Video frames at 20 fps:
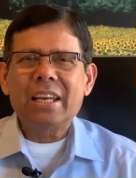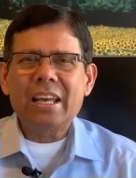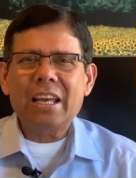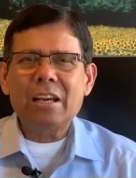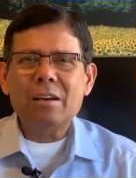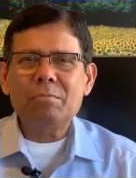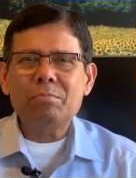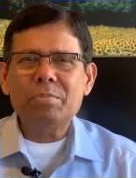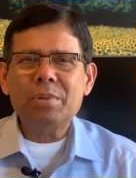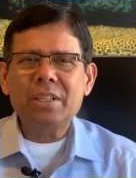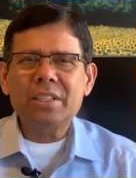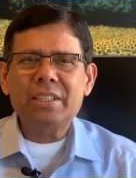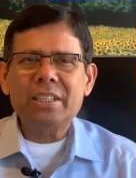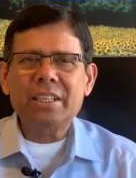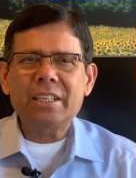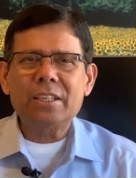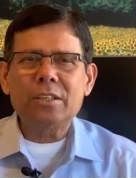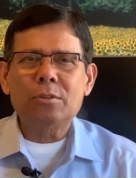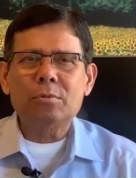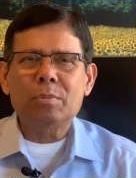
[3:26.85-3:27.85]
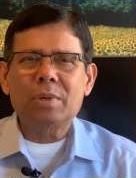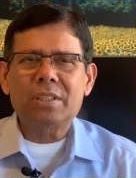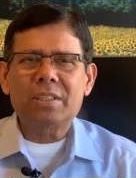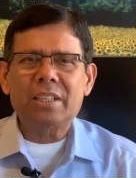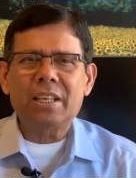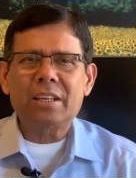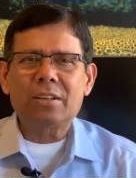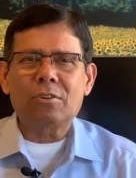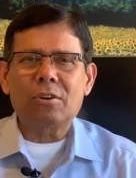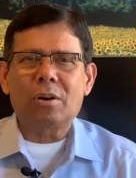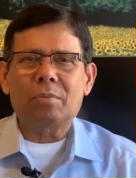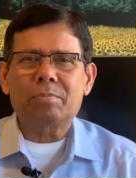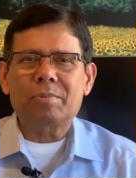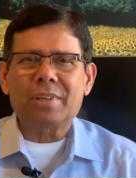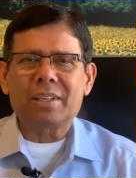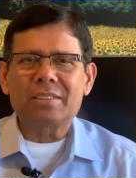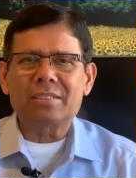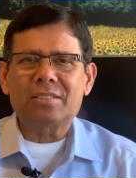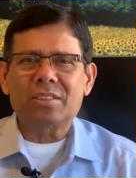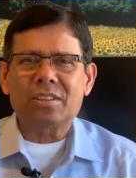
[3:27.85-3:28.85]
everything you may think of
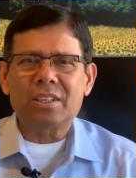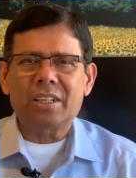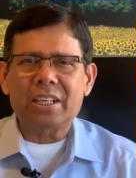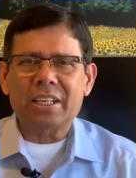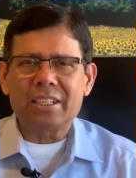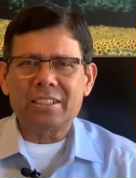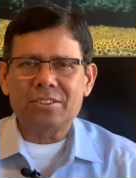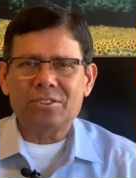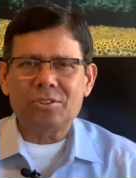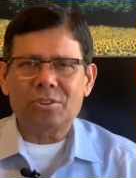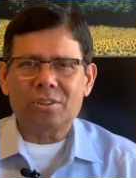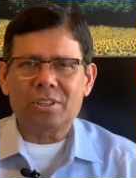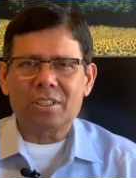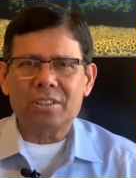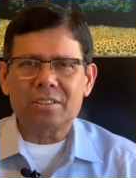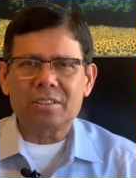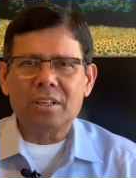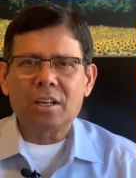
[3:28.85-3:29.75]
concerning insurance.